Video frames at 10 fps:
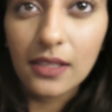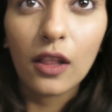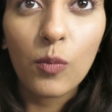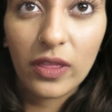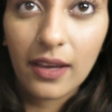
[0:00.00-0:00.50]
a
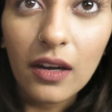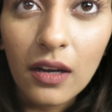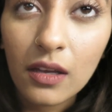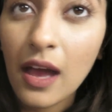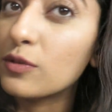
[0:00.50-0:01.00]
lot more thicker,
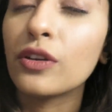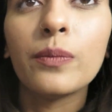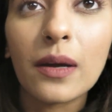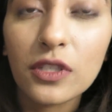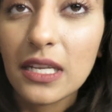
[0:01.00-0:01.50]
I'm sure
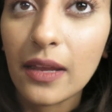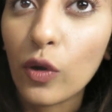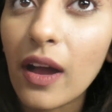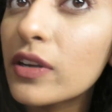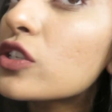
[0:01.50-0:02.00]
you'd be able to attain
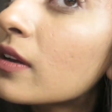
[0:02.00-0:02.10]
more coverage.